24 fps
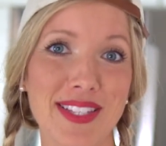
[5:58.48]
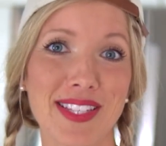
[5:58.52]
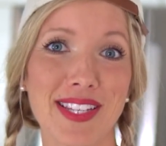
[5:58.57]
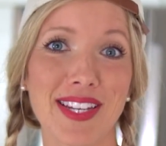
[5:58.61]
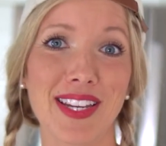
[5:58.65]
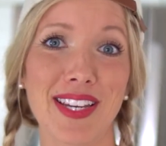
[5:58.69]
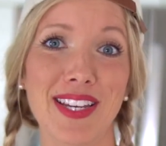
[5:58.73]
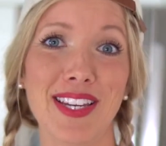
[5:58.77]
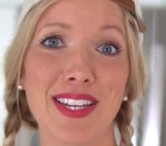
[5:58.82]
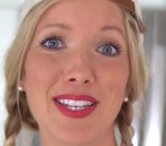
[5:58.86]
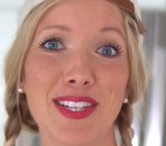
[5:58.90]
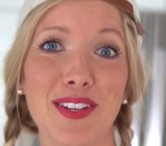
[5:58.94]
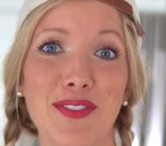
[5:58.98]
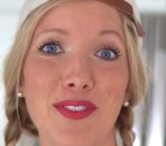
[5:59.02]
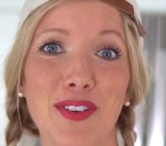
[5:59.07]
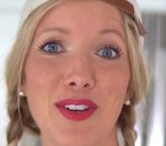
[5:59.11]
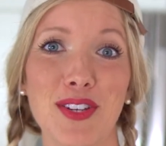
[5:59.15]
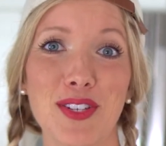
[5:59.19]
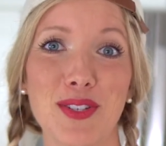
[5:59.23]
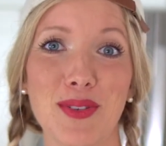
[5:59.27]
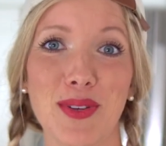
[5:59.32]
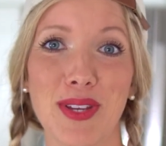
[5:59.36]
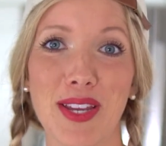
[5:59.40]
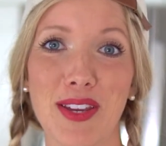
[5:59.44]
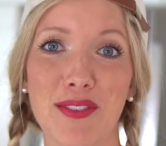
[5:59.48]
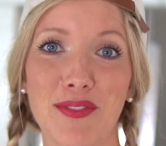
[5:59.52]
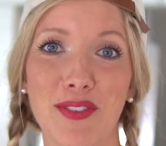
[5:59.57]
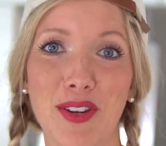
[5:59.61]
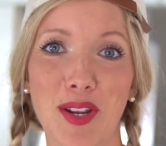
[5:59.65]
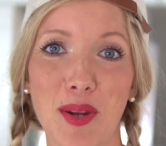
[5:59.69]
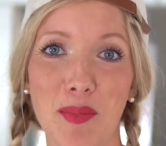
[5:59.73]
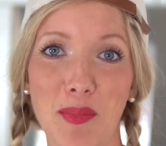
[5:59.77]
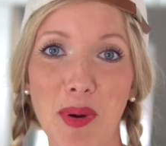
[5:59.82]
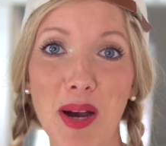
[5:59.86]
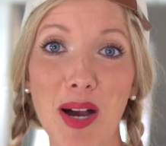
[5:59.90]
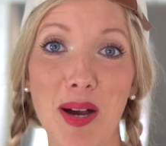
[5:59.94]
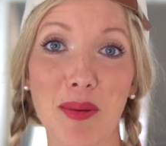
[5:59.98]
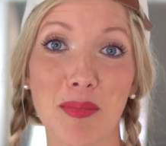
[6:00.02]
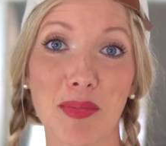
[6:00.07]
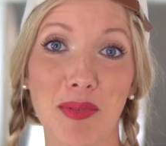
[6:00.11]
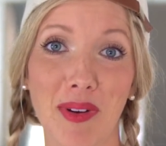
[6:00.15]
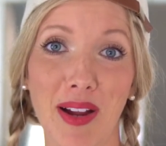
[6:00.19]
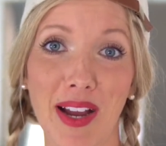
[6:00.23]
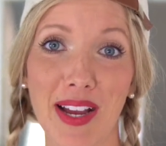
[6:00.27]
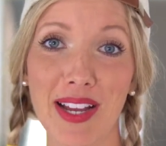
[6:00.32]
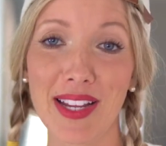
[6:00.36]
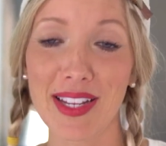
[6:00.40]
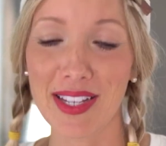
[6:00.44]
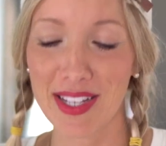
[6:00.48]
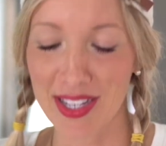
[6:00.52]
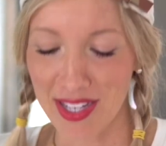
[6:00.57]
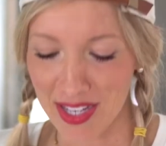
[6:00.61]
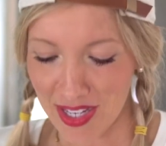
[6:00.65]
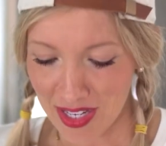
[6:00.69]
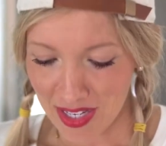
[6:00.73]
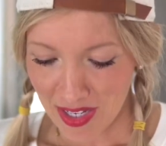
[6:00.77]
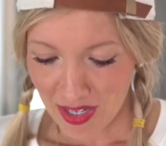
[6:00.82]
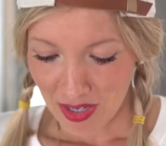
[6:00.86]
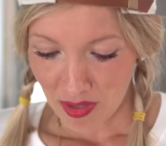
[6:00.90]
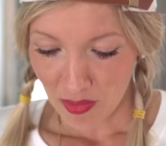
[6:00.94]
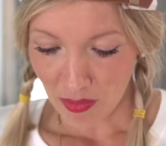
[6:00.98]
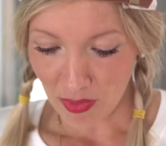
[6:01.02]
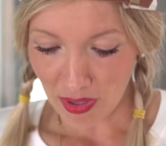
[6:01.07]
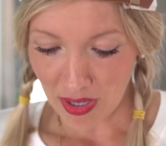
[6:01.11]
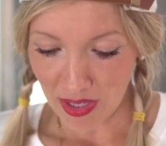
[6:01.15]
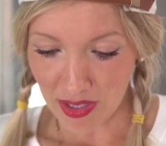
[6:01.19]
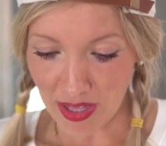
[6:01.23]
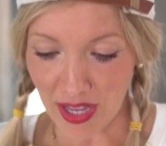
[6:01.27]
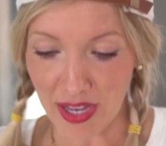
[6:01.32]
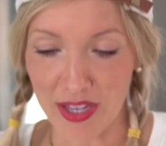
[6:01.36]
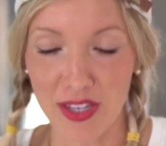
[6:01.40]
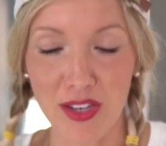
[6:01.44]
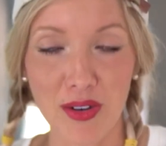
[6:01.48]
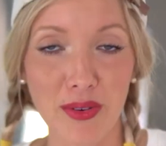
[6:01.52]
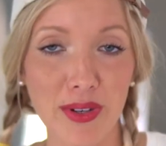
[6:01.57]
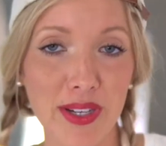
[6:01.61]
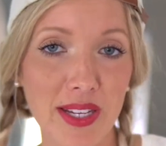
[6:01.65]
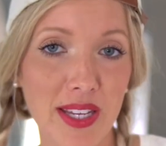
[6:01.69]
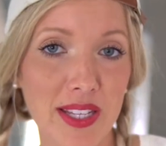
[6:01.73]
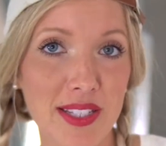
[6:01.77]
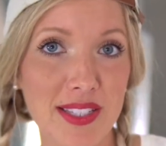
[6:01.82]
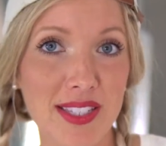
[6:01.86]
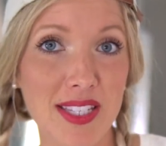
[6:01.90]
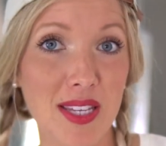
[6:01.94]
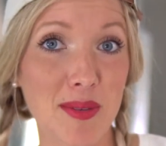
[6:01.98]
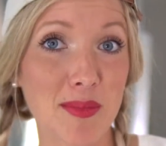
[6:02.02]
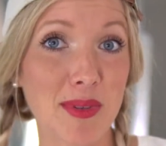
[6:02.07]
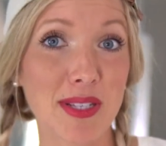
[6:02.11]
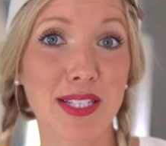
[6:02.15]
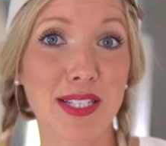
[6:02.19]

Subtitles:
is it any different doing it for your pup, right? Well, I know it can seem